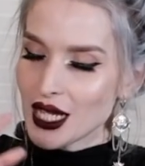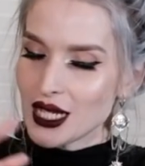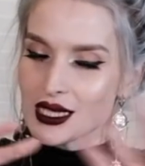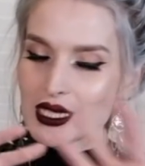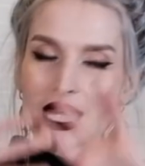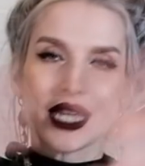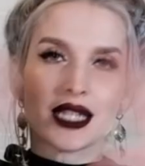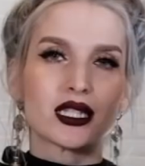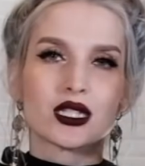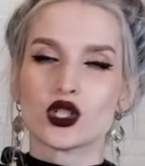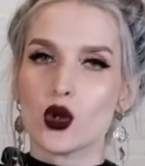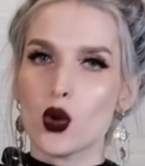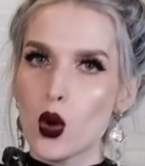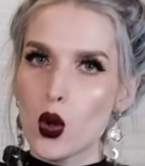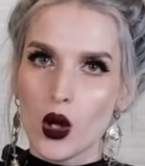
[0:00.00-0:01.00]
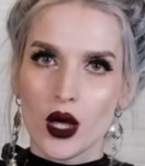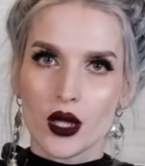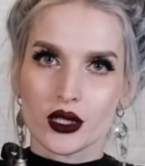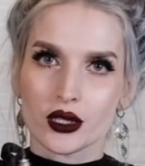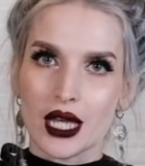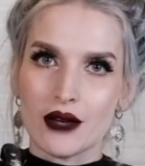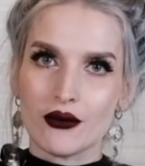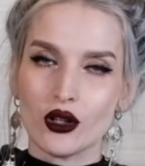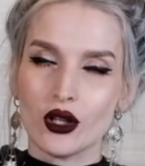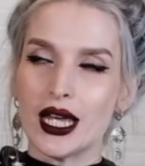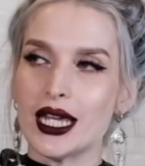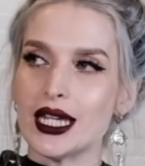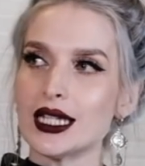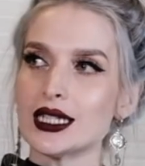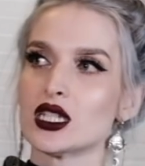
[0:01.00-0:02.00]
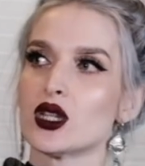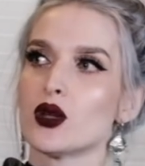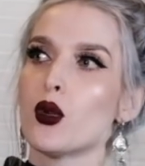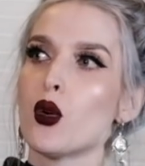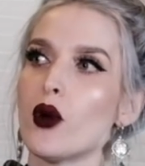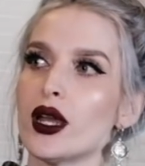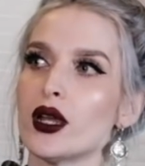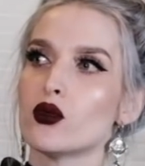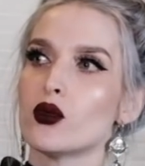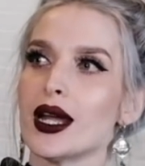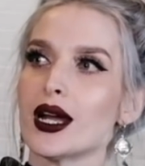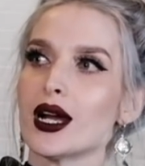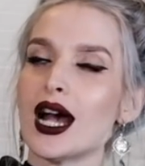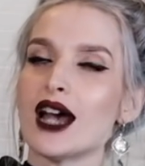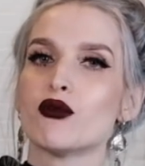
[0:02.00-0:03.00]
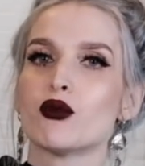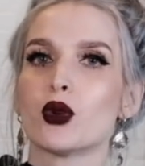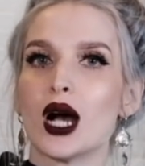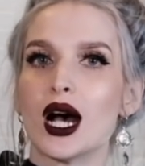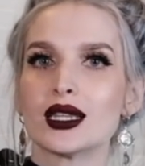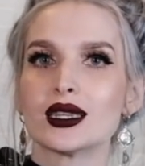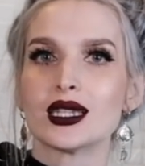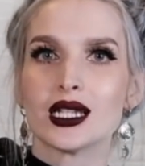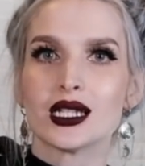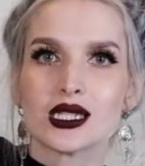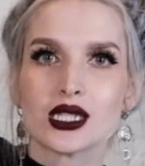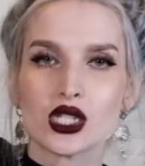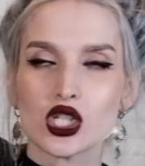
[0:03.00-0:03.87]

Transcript: takes it to a whole other level, and to the point where I brought this